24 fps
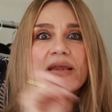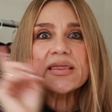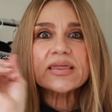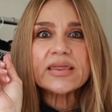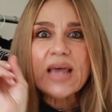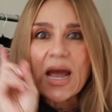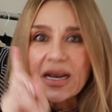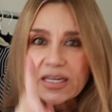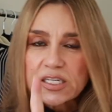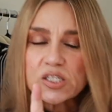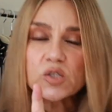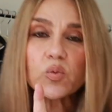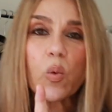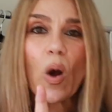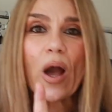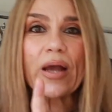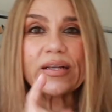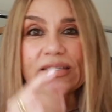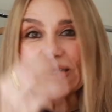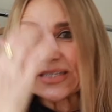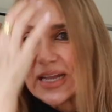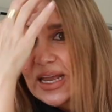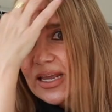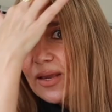That is why
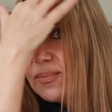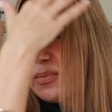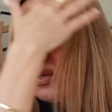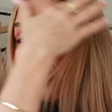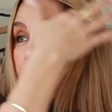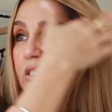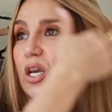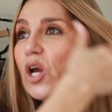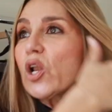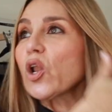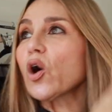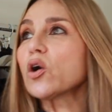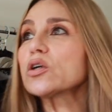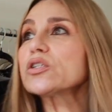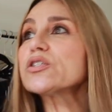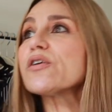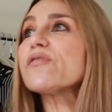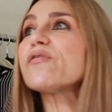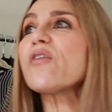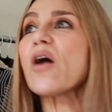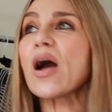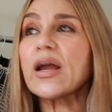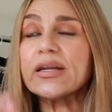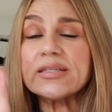it's taken me so long to
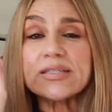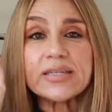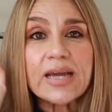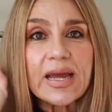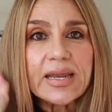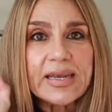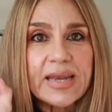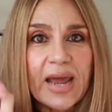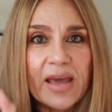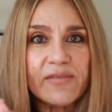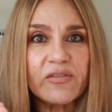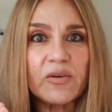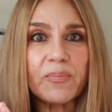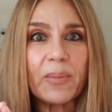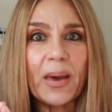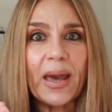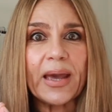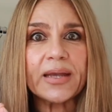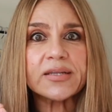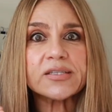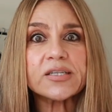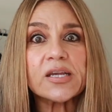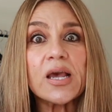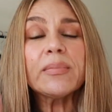find navy
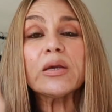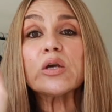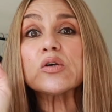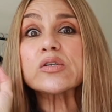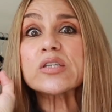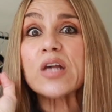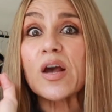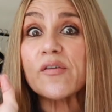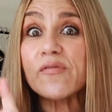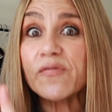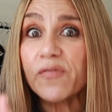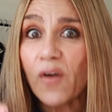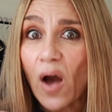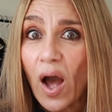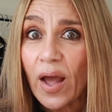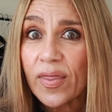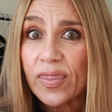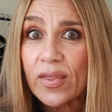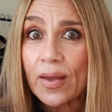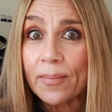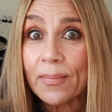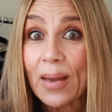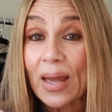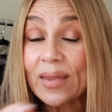pants, because I
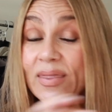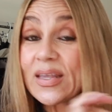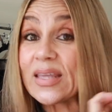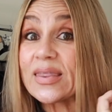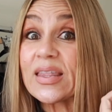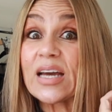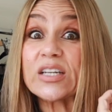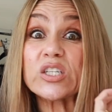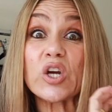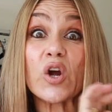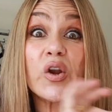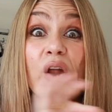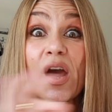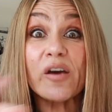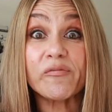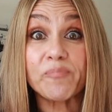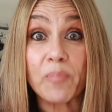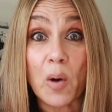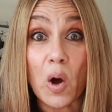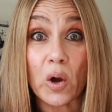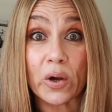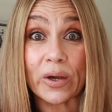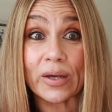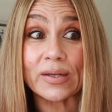find them and then they don't have
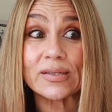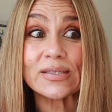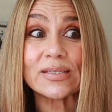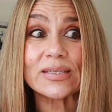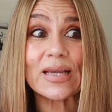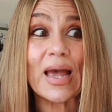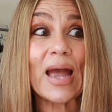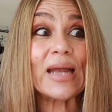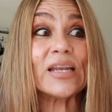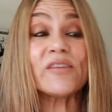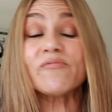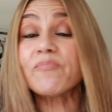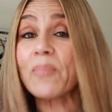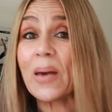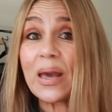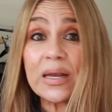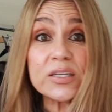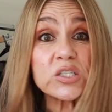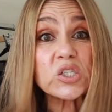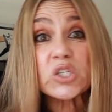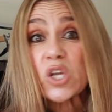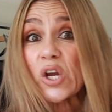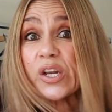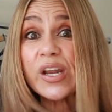pockets. And if
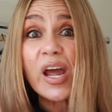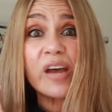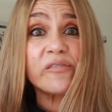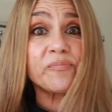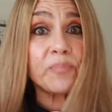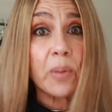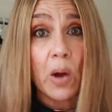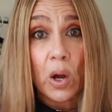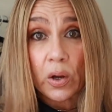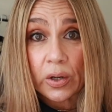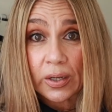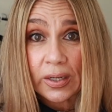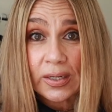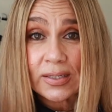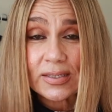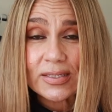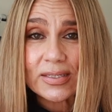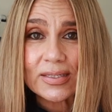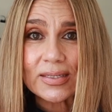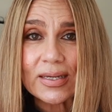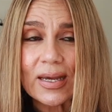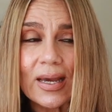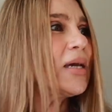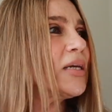pants don't have
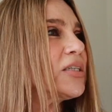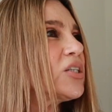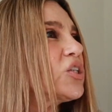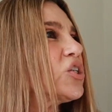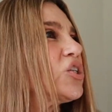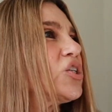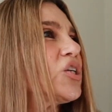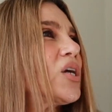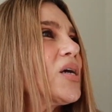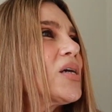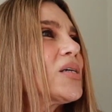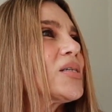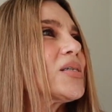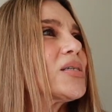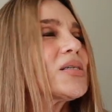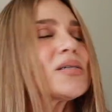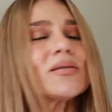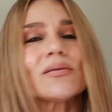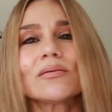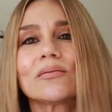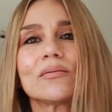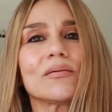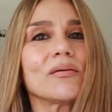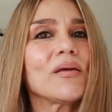pockets, it's just,
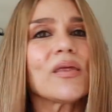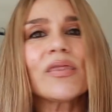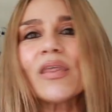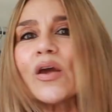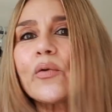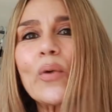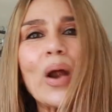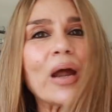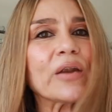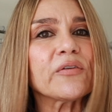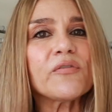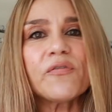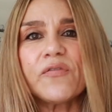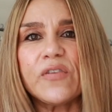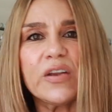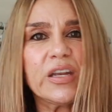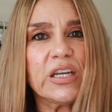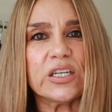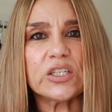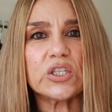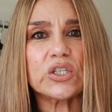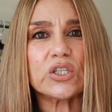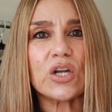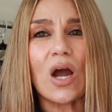they're
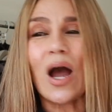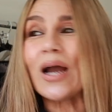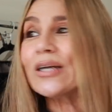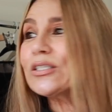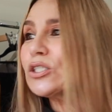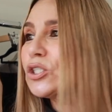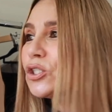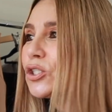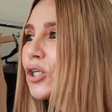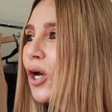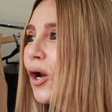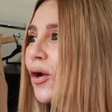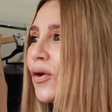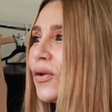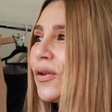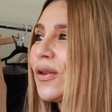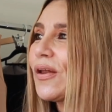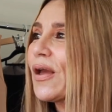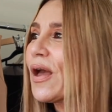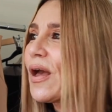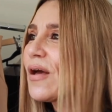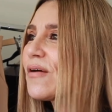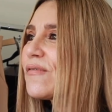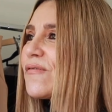unfinished. I don't
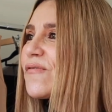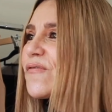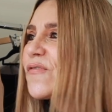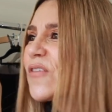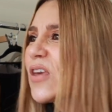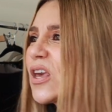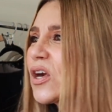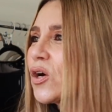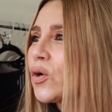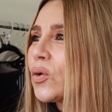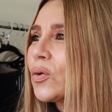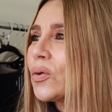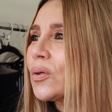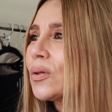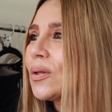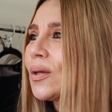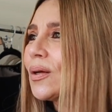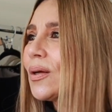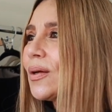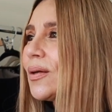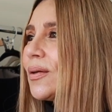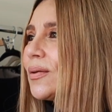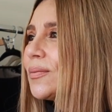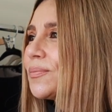feel
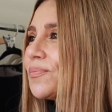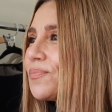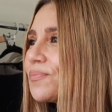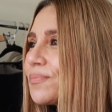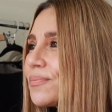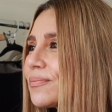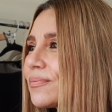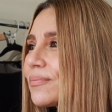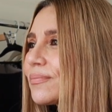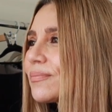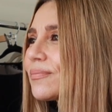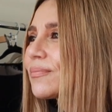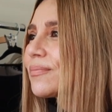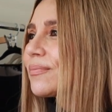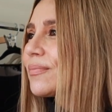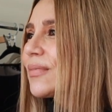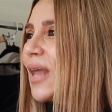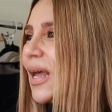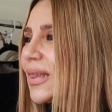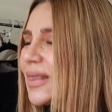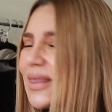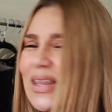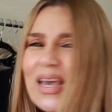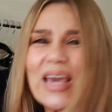
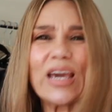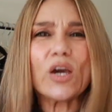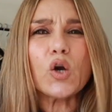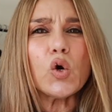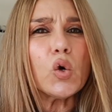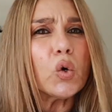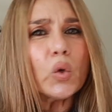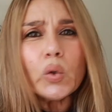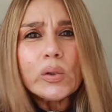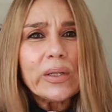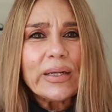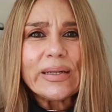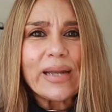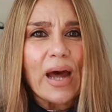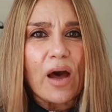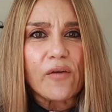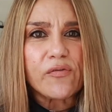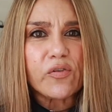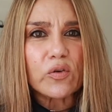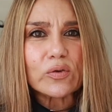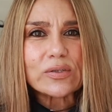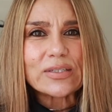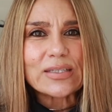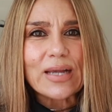that they're cool
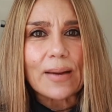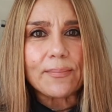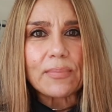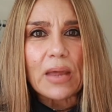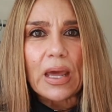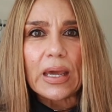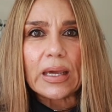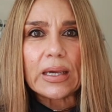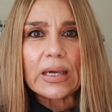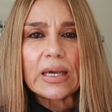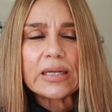enough or something.